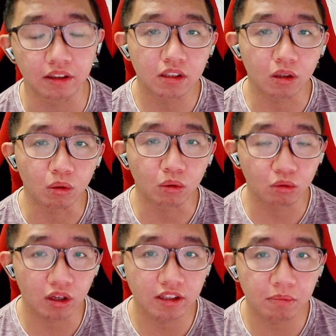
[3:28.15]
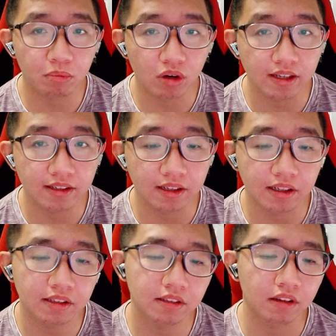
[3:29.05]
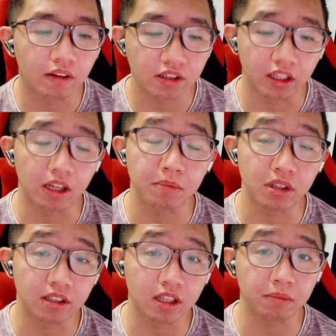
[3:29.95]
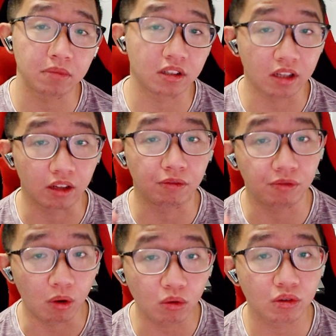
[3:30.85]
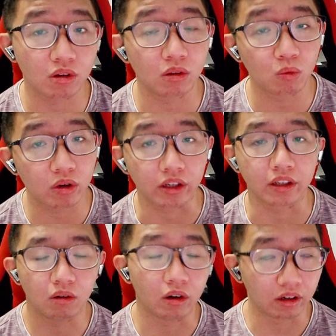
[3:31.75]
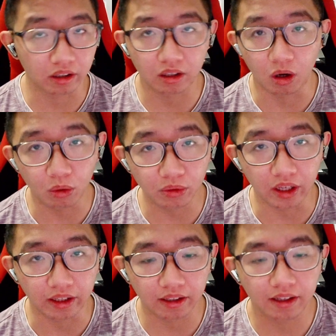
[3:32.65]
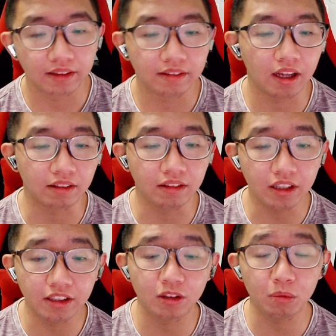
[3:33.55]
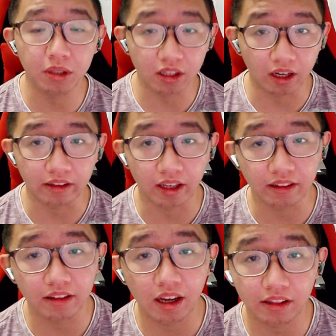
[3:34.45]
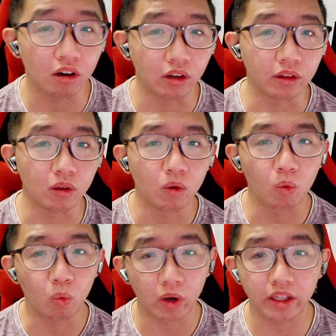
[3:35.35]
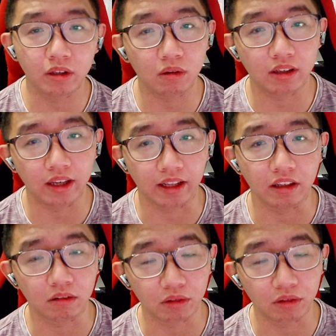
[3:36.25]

So, trust the process, set up systems that focus on work or coding that needs to be done and not on what you'll get in